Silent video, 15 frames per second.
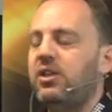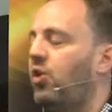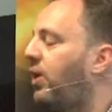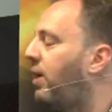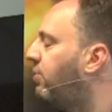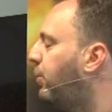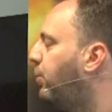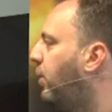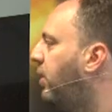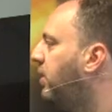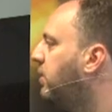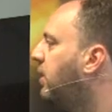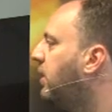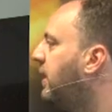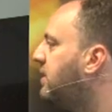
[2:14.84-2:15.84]
not
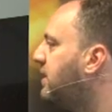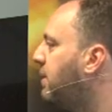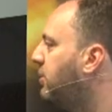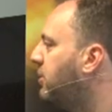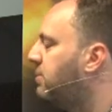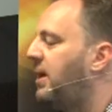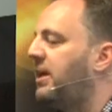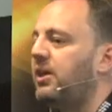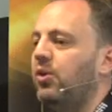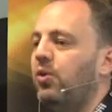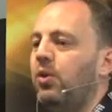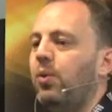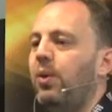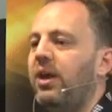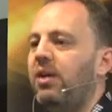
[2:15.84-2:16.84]
everyone is able to make it
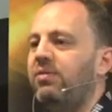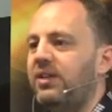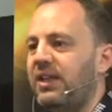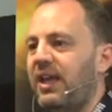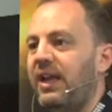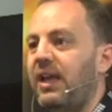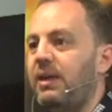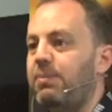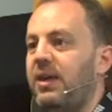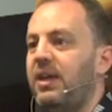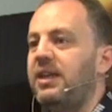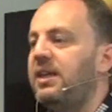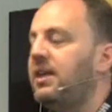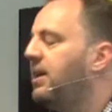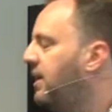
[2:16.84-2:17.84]
all the way over to
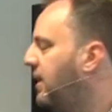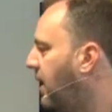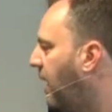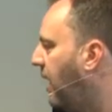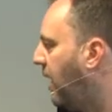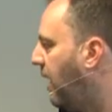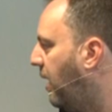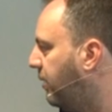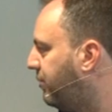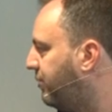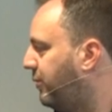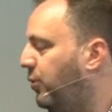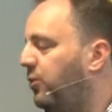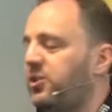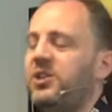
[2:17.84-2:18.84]
NAB.
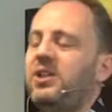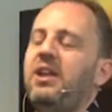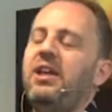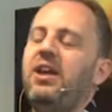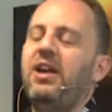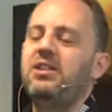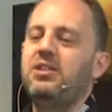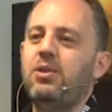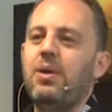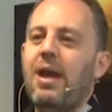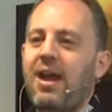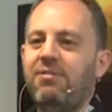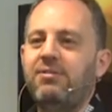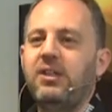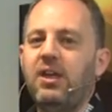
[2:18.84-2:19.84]
Unfortunately, I do
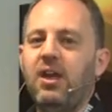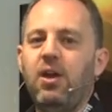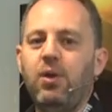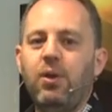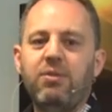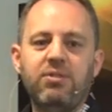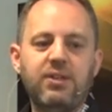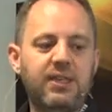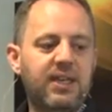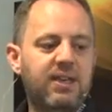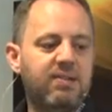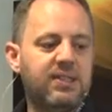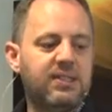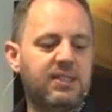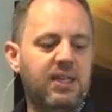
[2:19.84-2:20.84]
have to go every
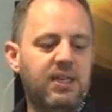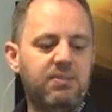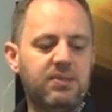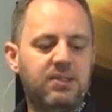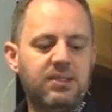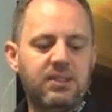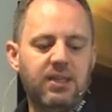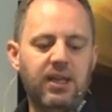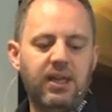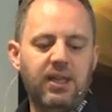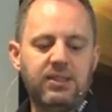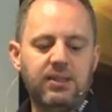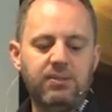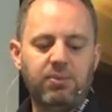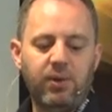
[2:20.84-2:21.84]
year, it seems,
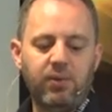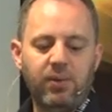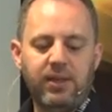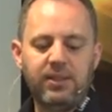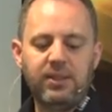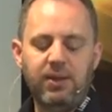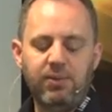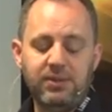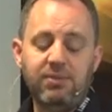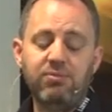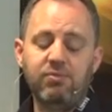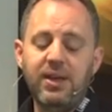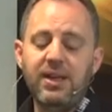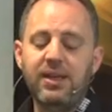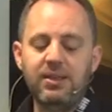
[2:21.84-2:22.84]
to the point where it was
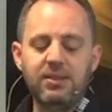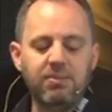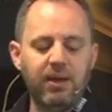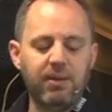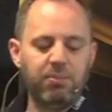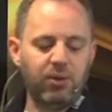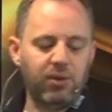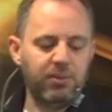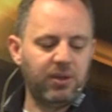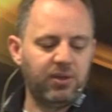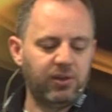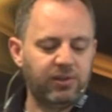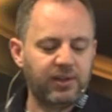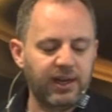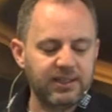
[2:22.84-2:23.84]
even written into my employment
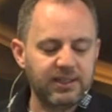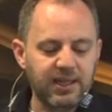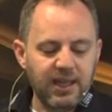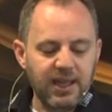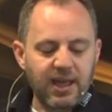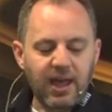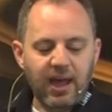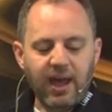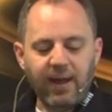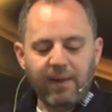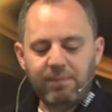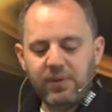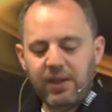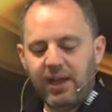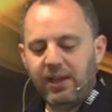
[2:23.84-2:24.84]
contract.
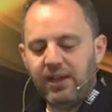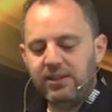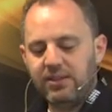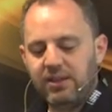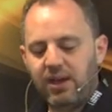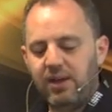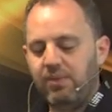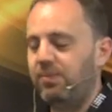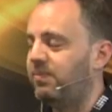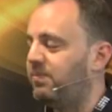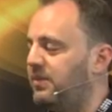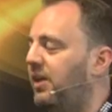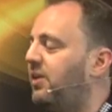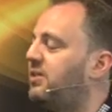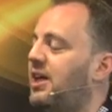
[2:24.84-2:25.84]
And I'm
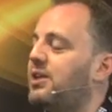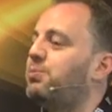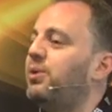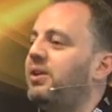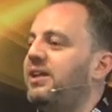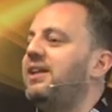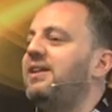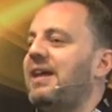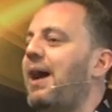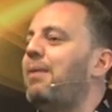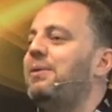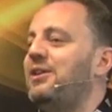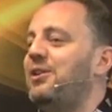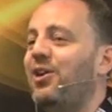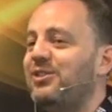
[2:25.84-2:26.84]
desperately
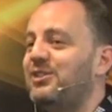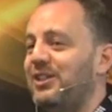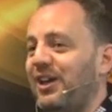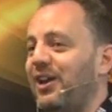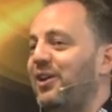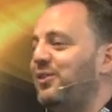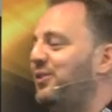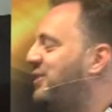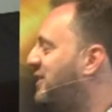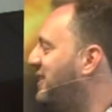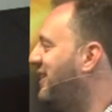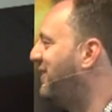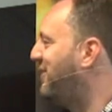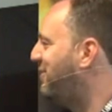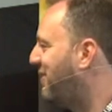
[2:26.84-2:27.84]
happy not to go
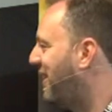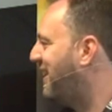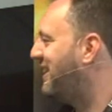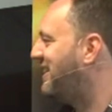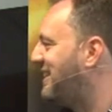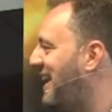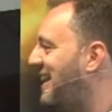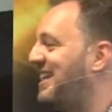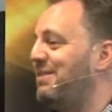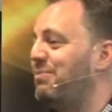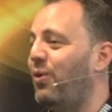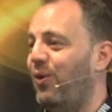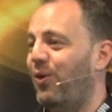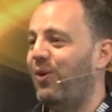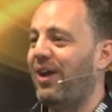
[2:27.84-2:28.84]
to Vegas
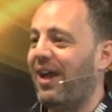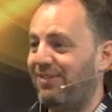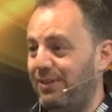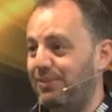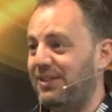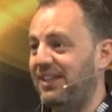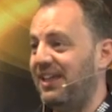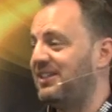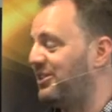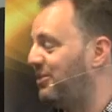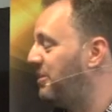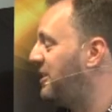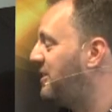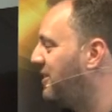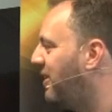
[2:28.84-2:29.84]
anymore, having been there so
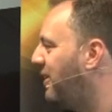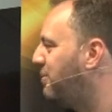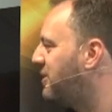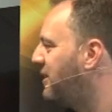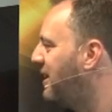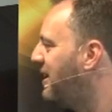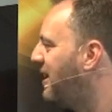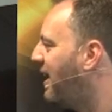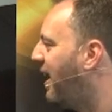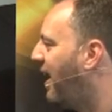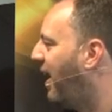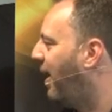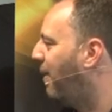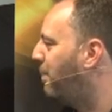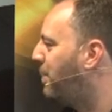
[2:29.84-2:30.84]
many times.
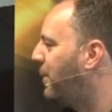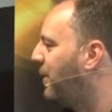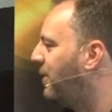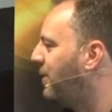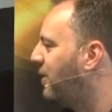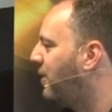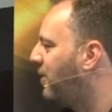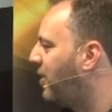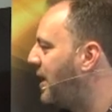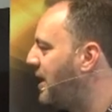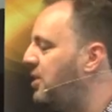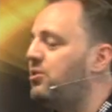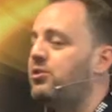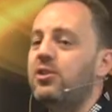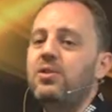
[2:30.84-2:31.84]
But the
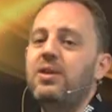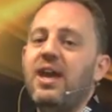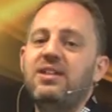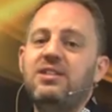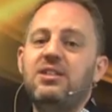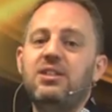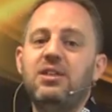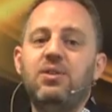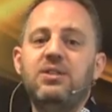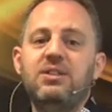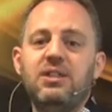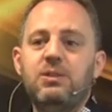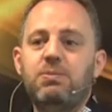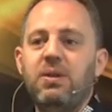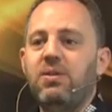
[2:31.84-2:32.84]
thing you do get to do is
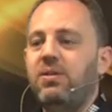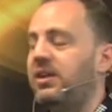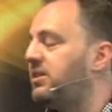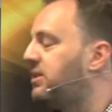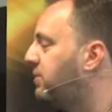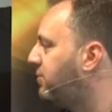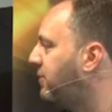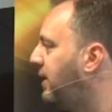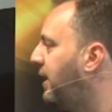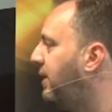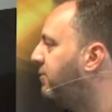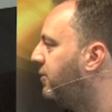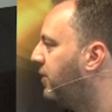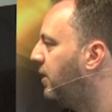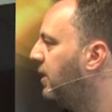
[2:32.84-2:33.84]
experience a
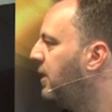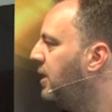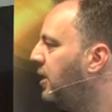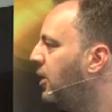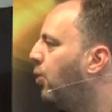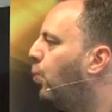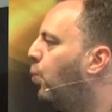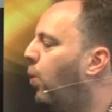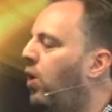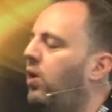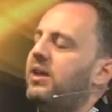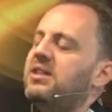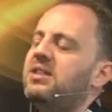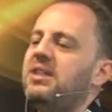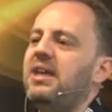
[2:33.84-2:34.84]
feeling for
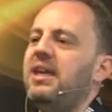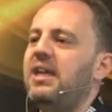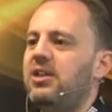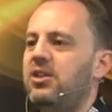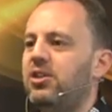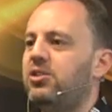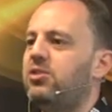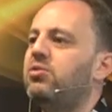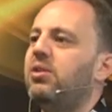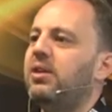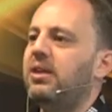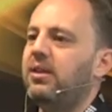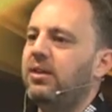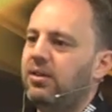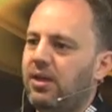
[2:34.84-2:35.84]
what is the
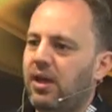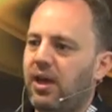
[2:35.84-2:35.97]
industry